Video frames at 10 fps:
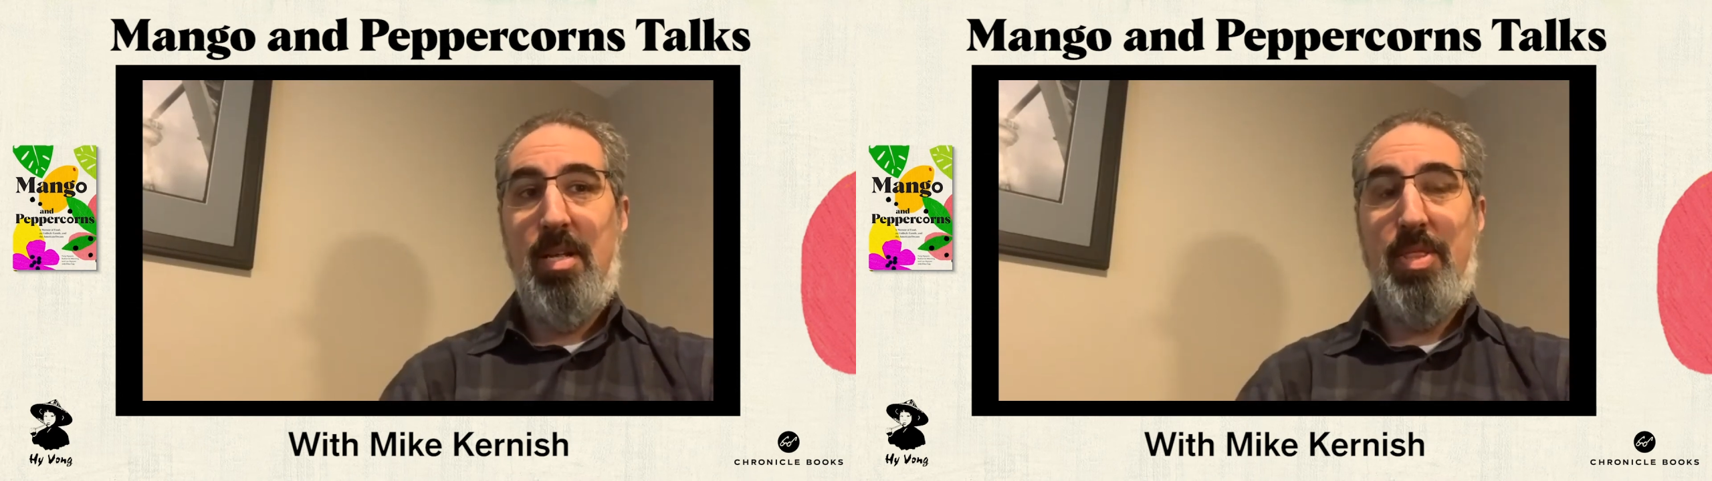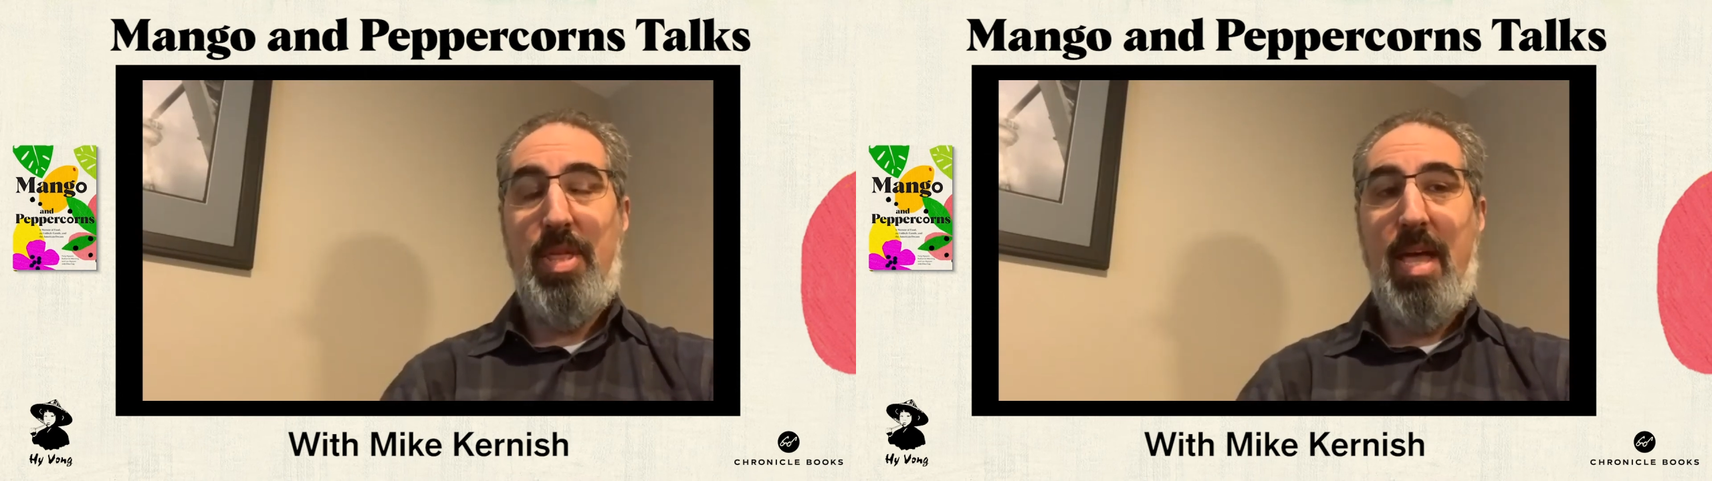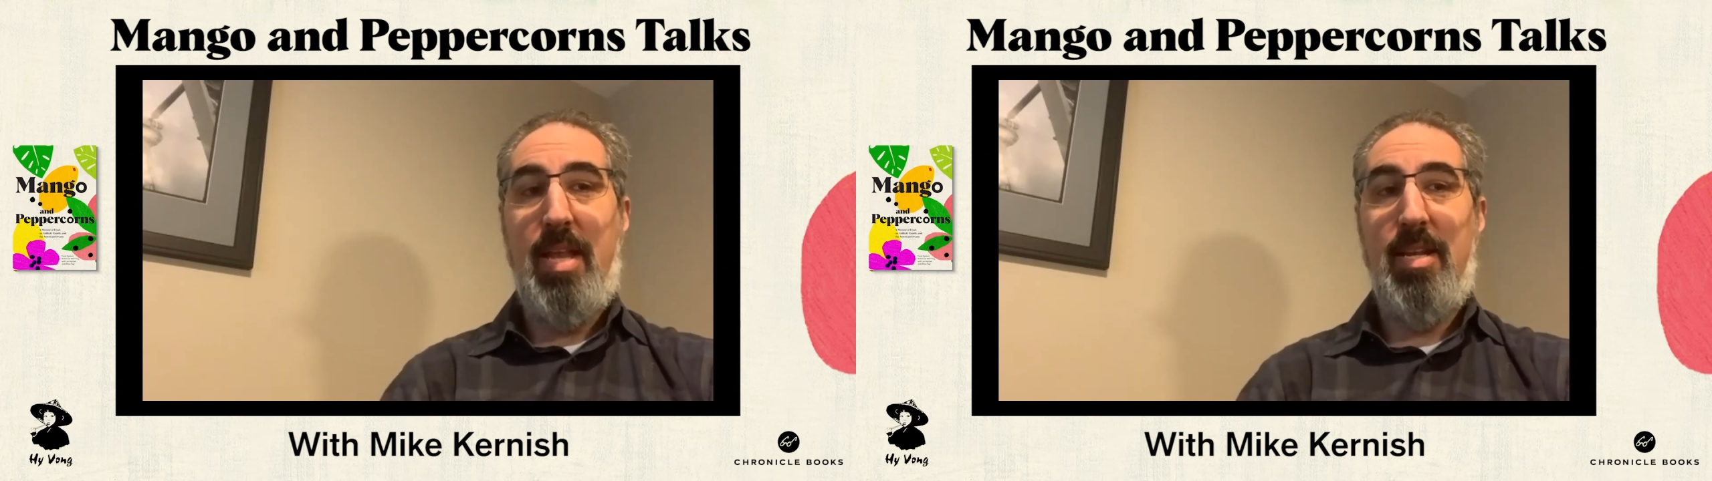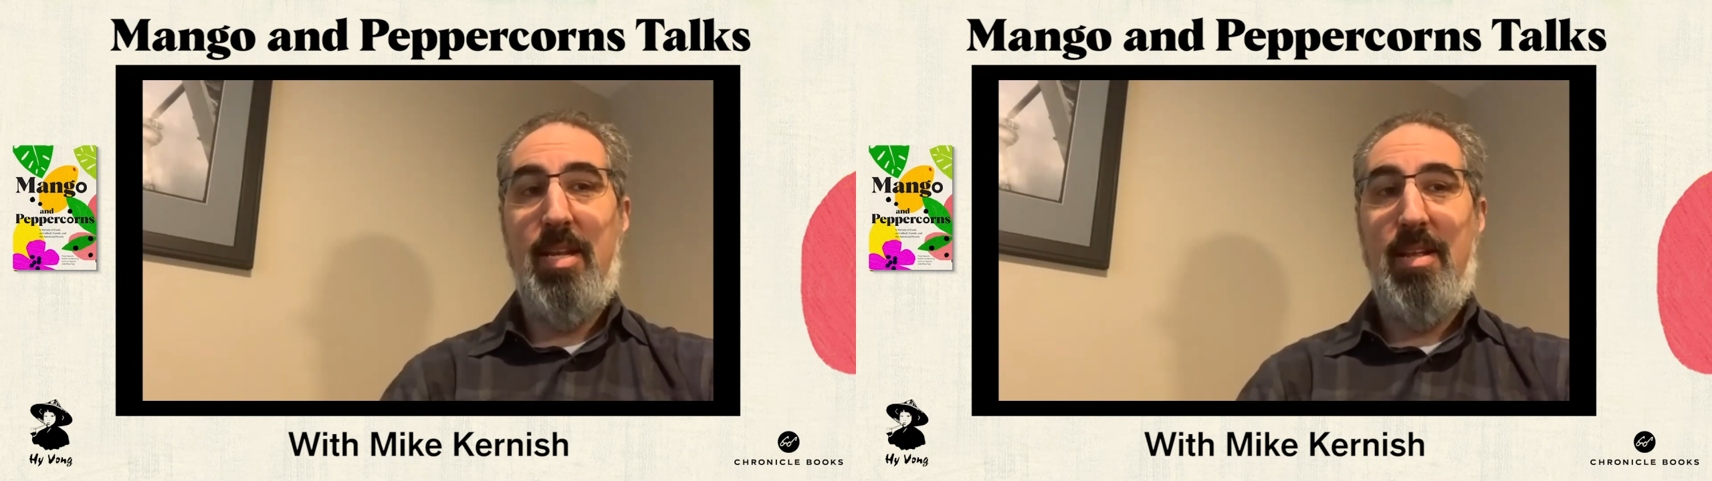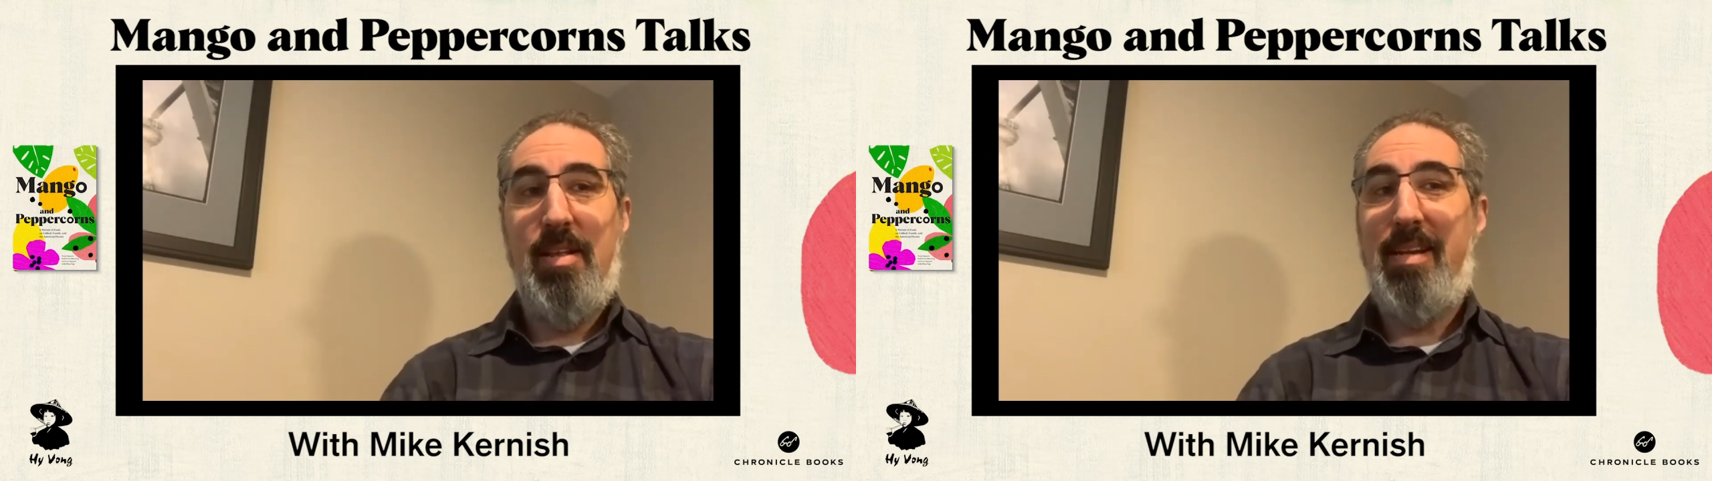than
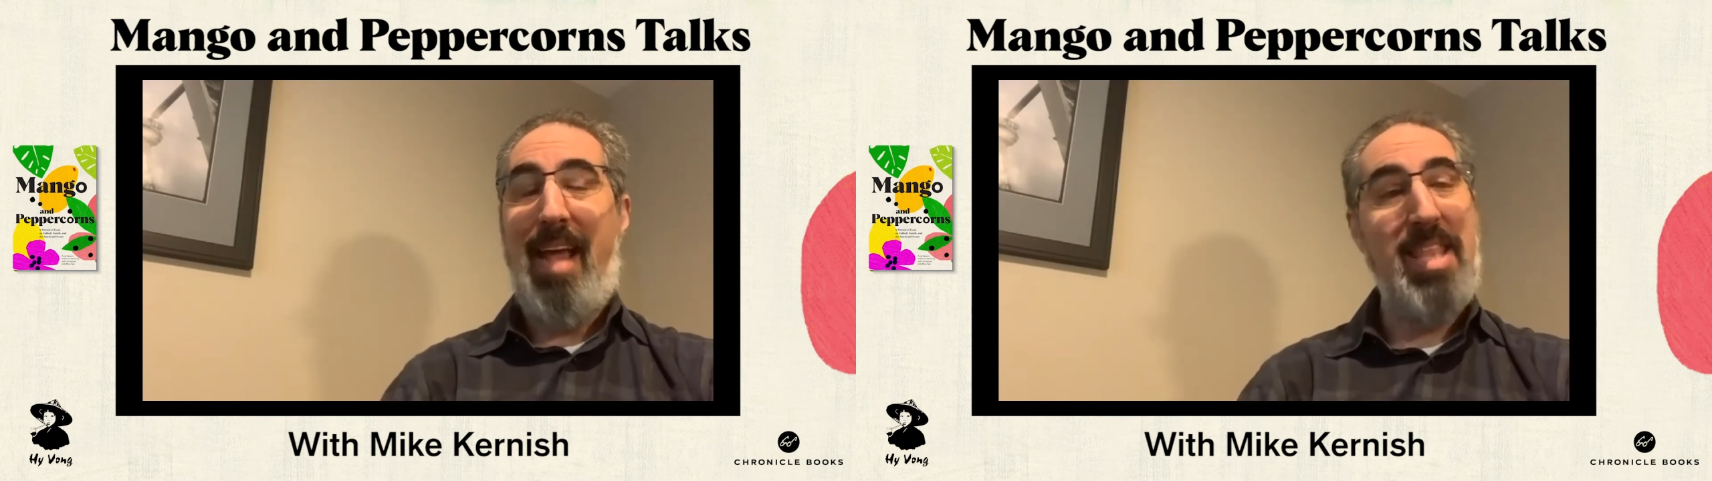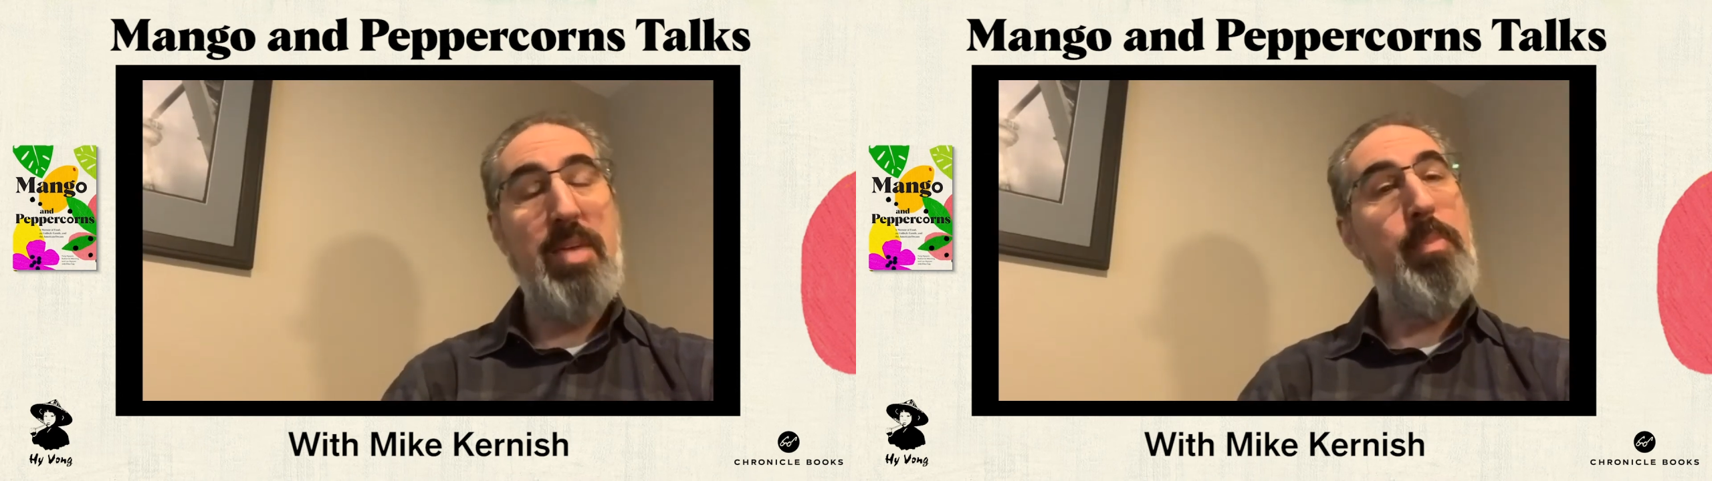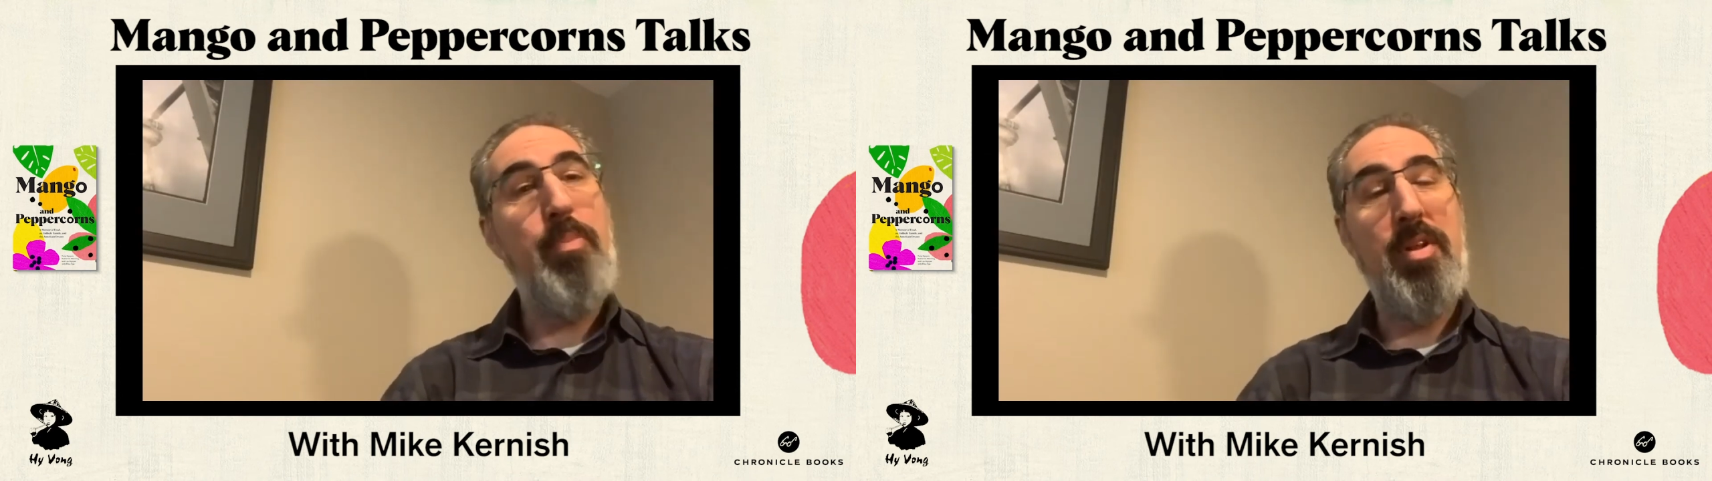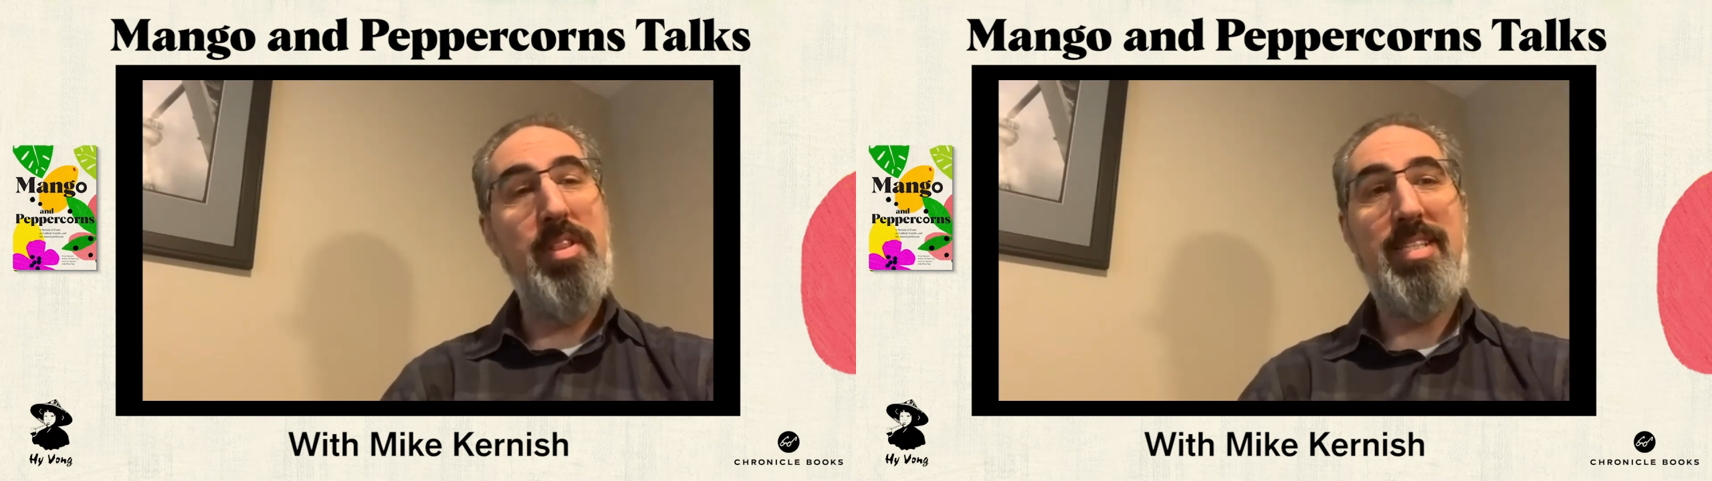Kathy would put in the